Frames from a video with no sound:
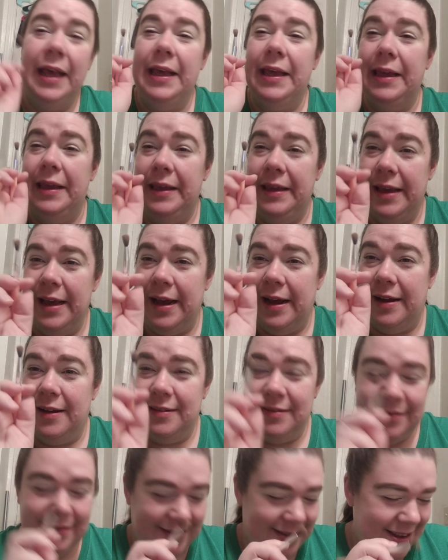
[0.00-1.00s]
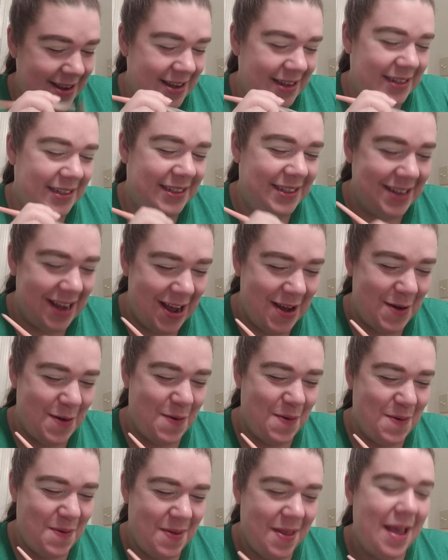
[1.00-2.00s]
Yeah,
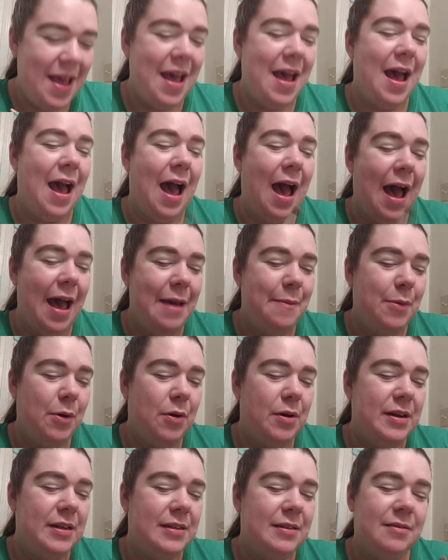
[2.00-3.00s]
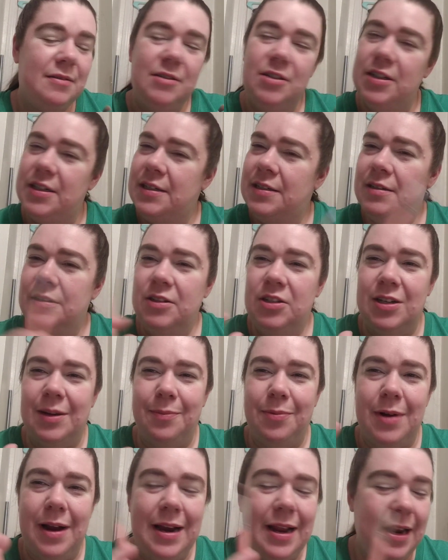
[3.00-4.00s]
so I'm going to just
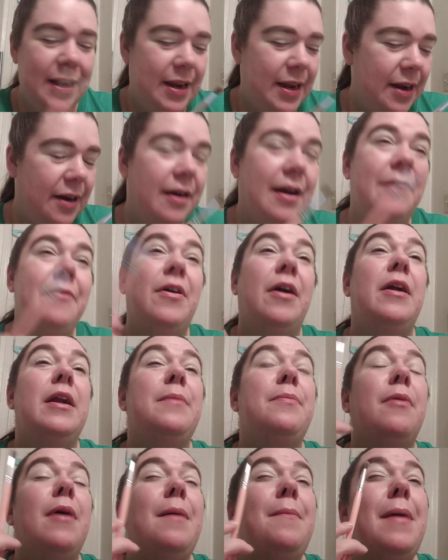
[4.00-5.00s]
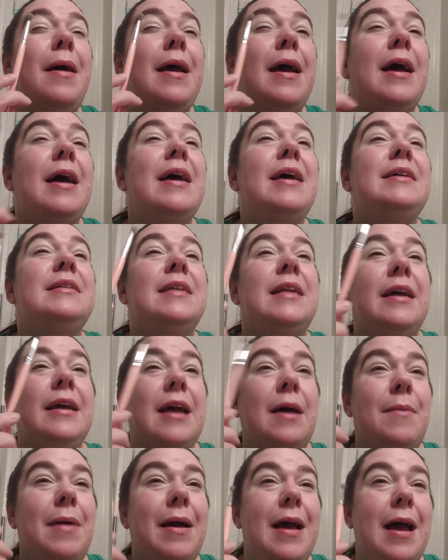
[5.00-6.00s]
jump right in here. I've already primed my eyes and I
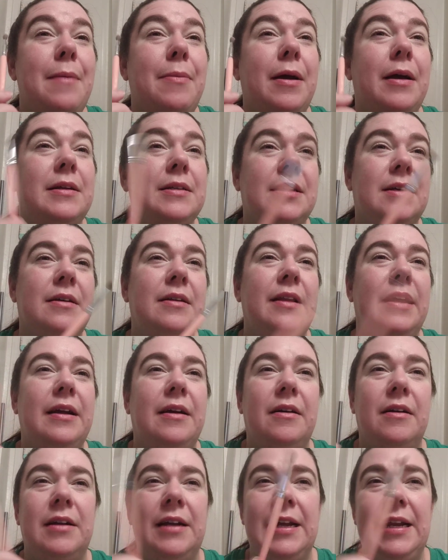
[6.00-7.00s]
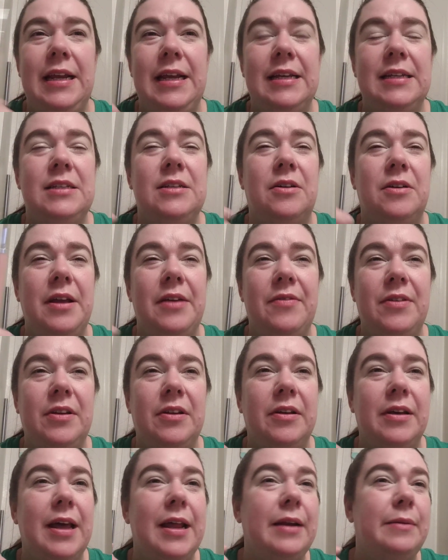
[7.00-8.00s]
got my eyebrows on. They're hideous. Don't even
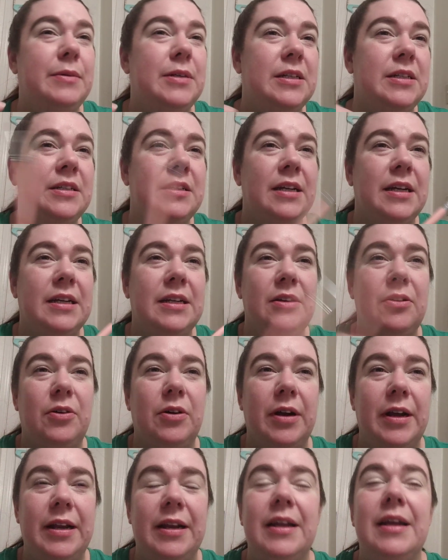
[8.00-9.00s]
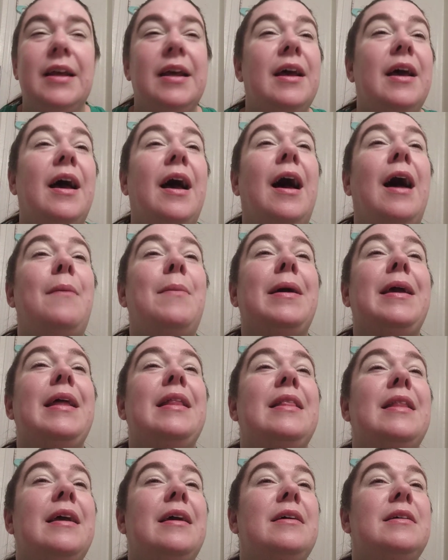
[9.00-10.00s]
look at them. Just ignore it. I'm going to
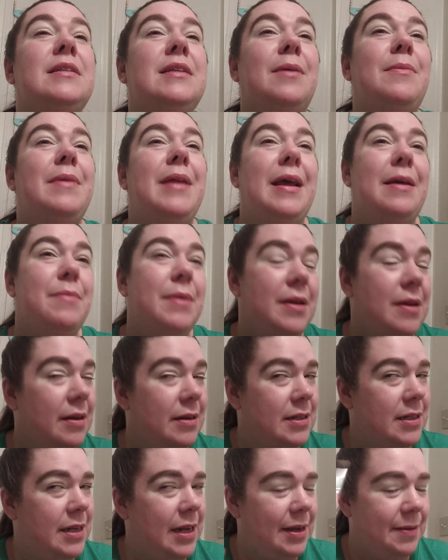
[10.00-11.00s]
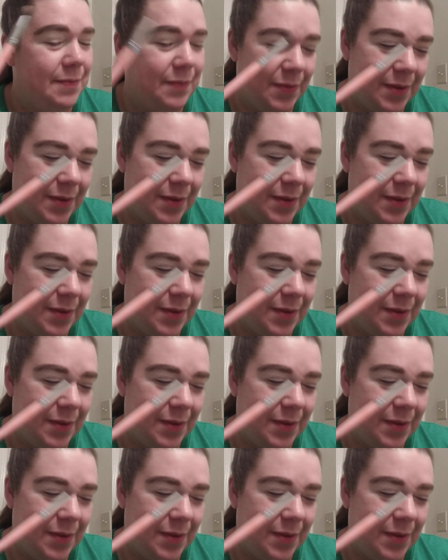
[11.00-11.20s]
get there someday, but not today.